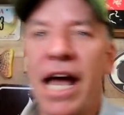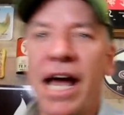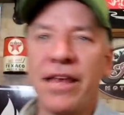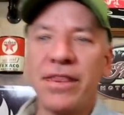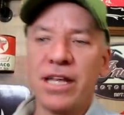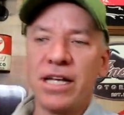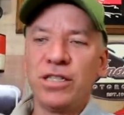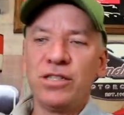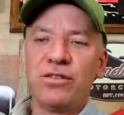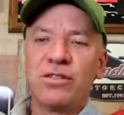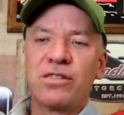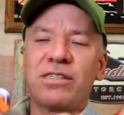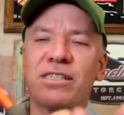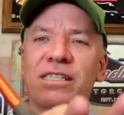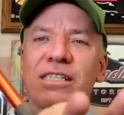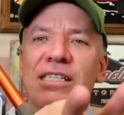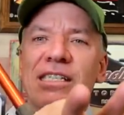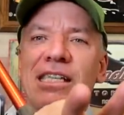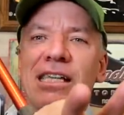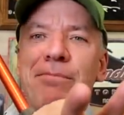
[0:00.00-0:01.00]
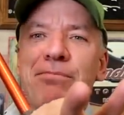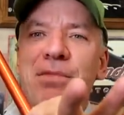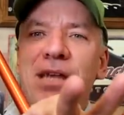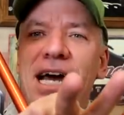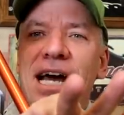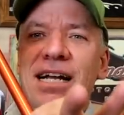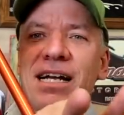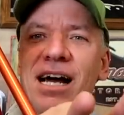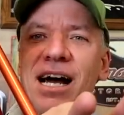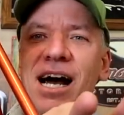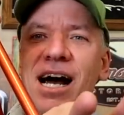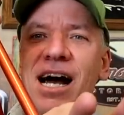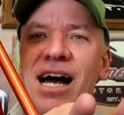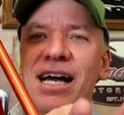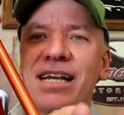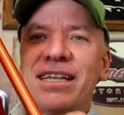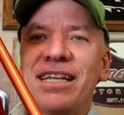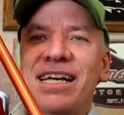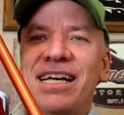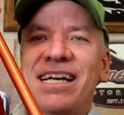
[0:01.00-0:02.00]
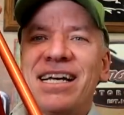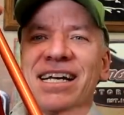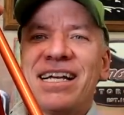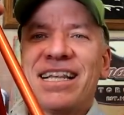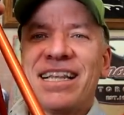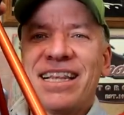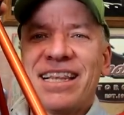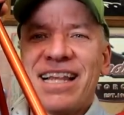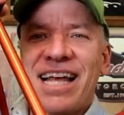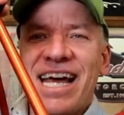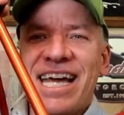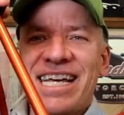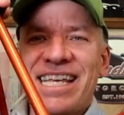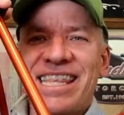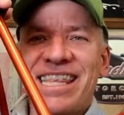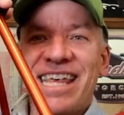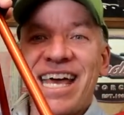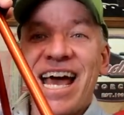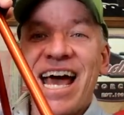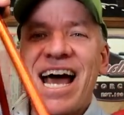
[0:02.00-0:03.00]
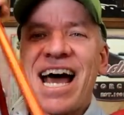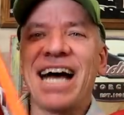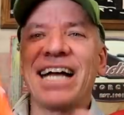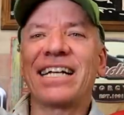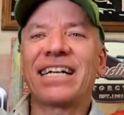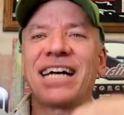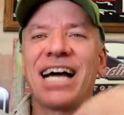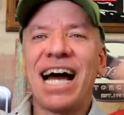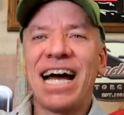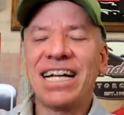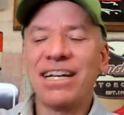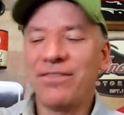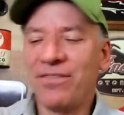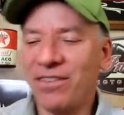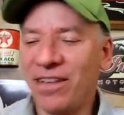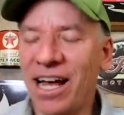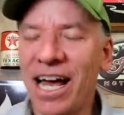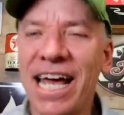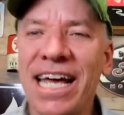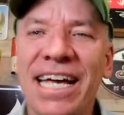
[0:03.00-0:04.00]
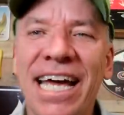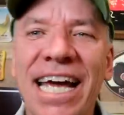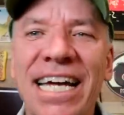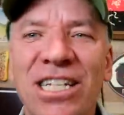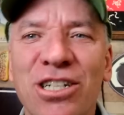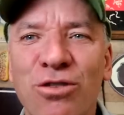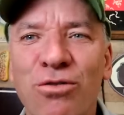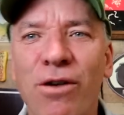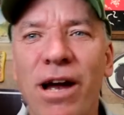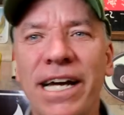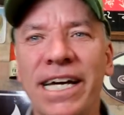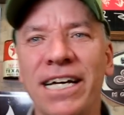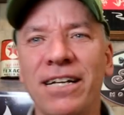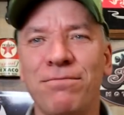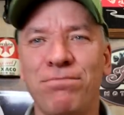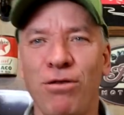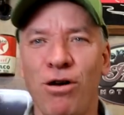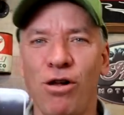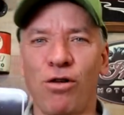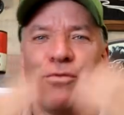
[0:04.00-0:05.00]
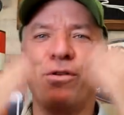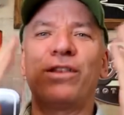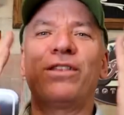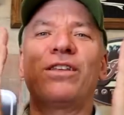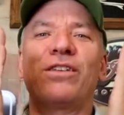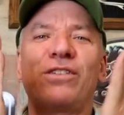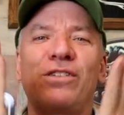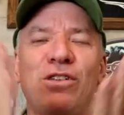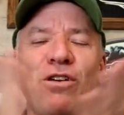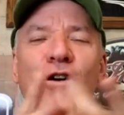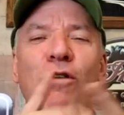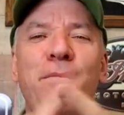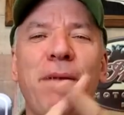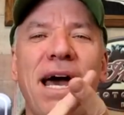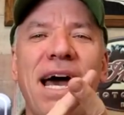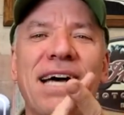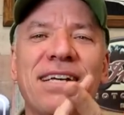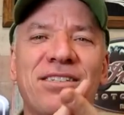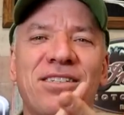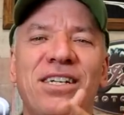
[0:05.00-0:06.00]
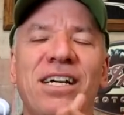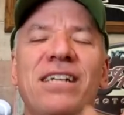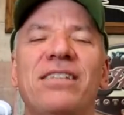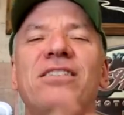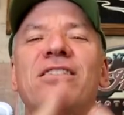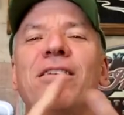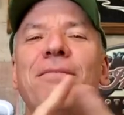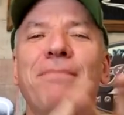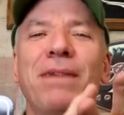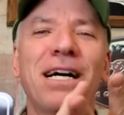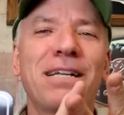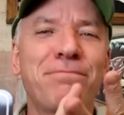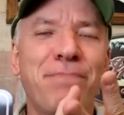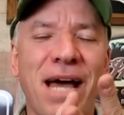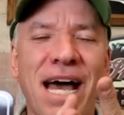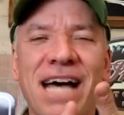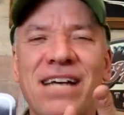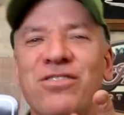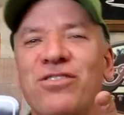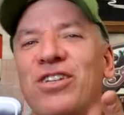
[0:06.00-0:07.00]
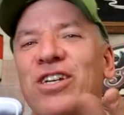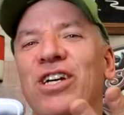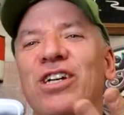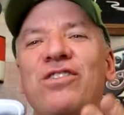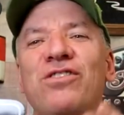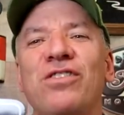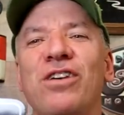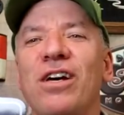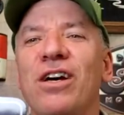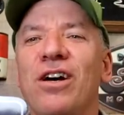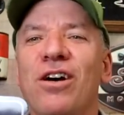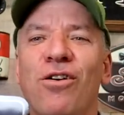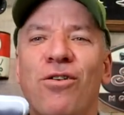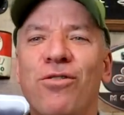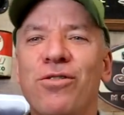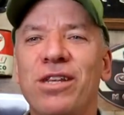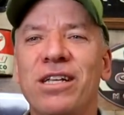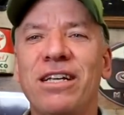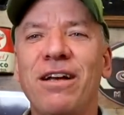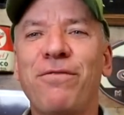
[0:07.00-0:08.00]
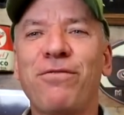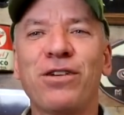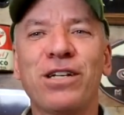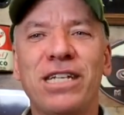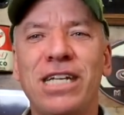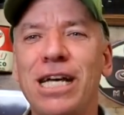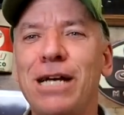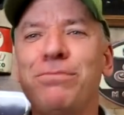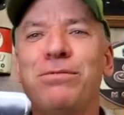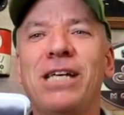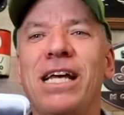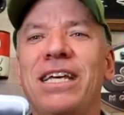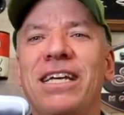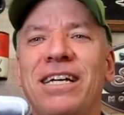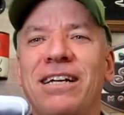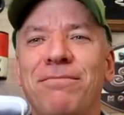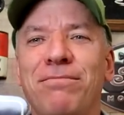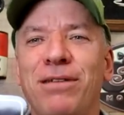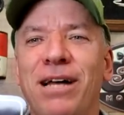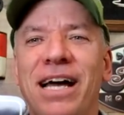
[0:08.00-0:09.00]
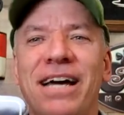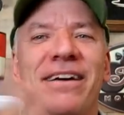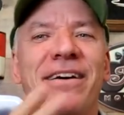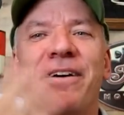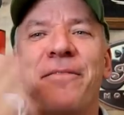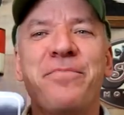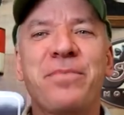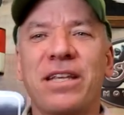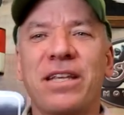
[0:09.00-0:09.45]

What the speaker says: and then you slip that on like that, kind of like a trekking pole with the snow baskets, the mud baskets, or the different tips that you can apply.